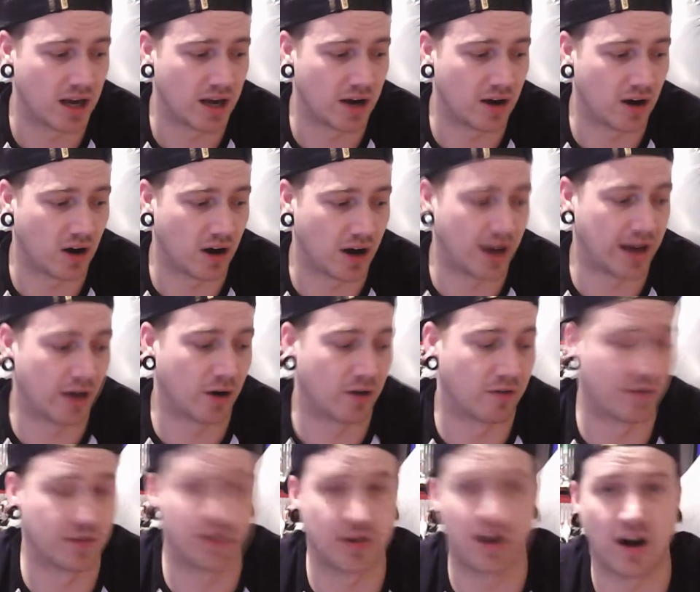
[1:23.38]
I
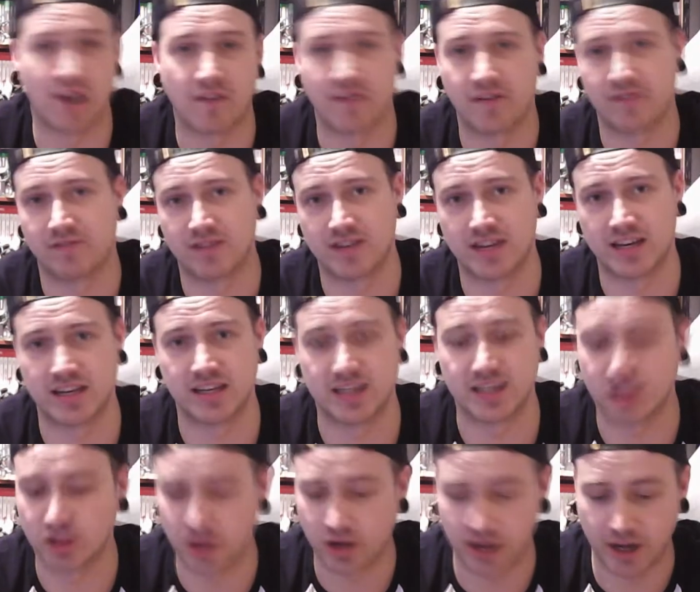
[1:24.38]
offered the guy 15. He
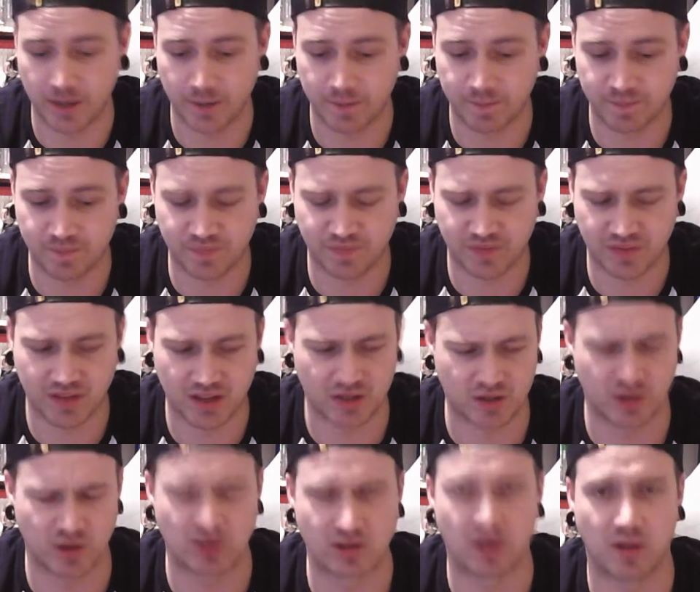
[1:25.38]
took it. So I
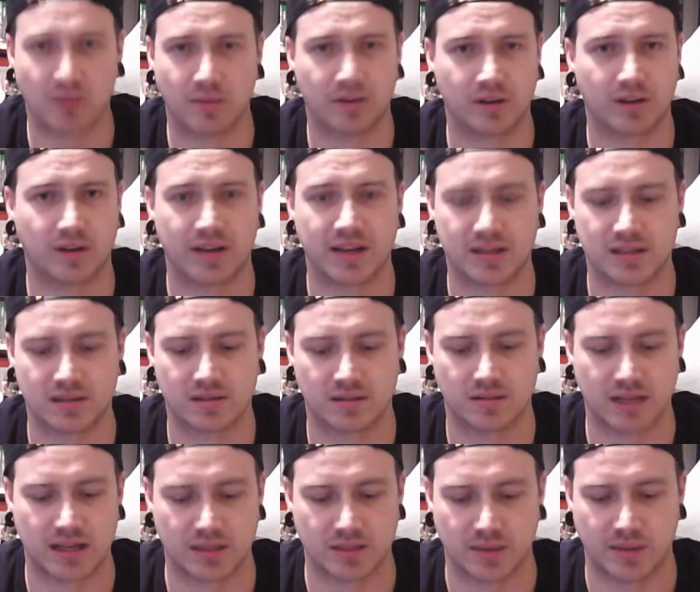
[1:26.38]
was like, oh my god,
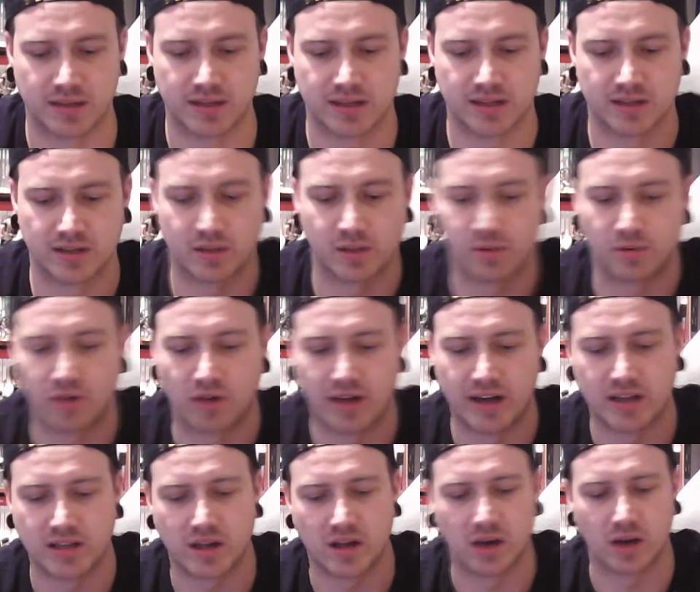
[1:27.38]
that's amazing. There's some
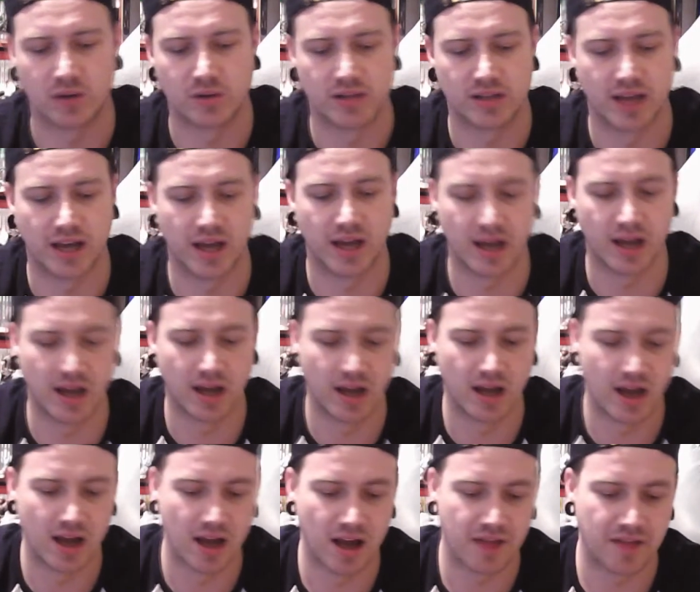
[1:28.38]
great titles there
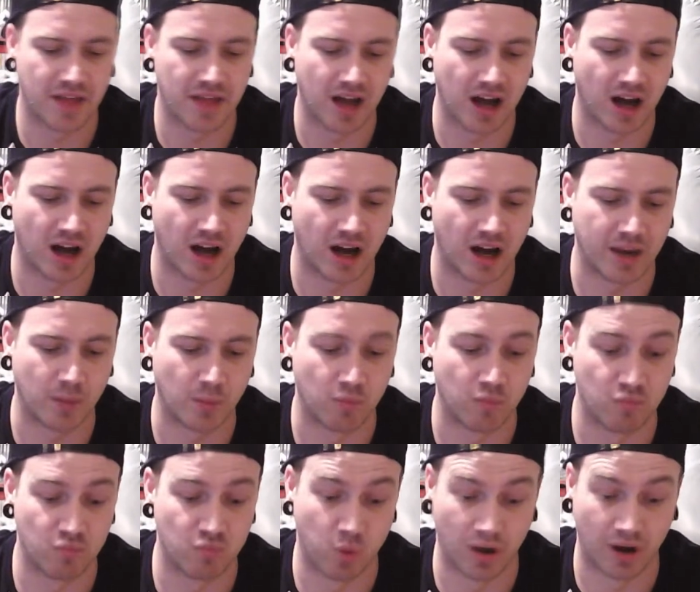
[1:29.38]
that I
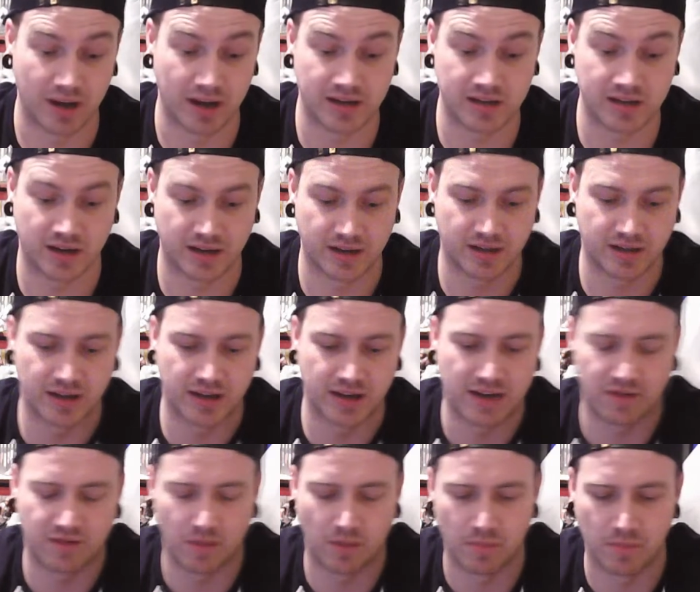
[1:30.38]
wanted. I don't
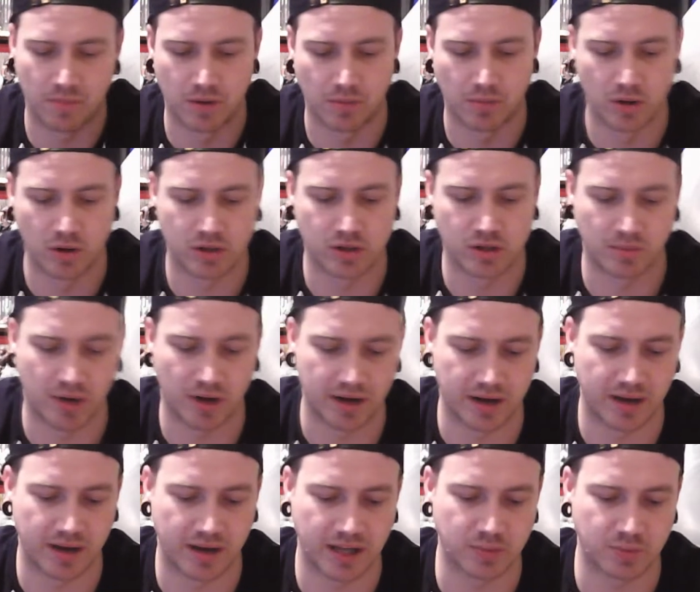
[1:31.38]
have most of my
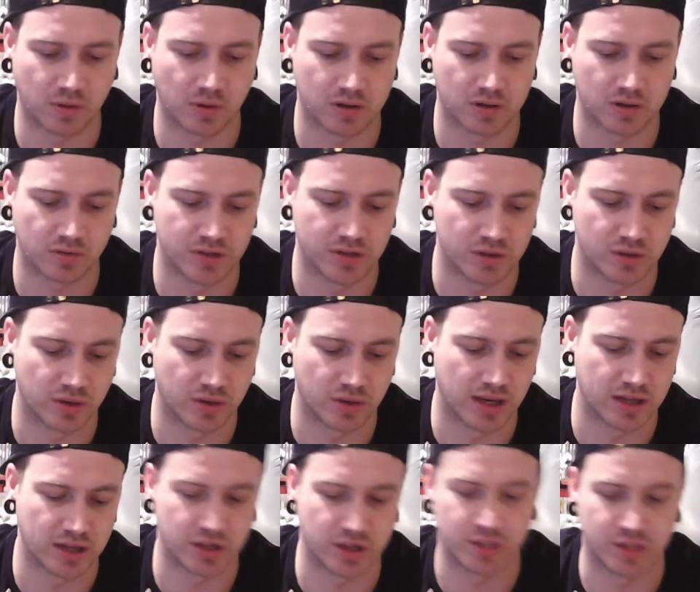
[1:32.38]
Xbox original
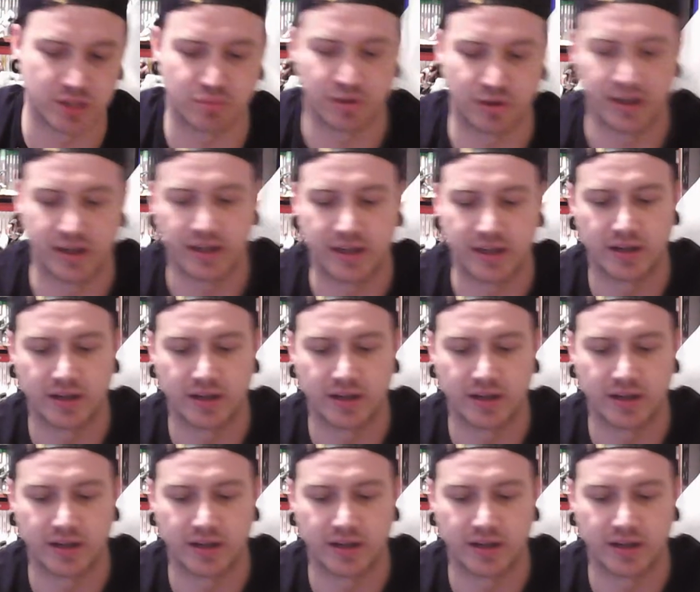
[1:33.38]
collection is pretty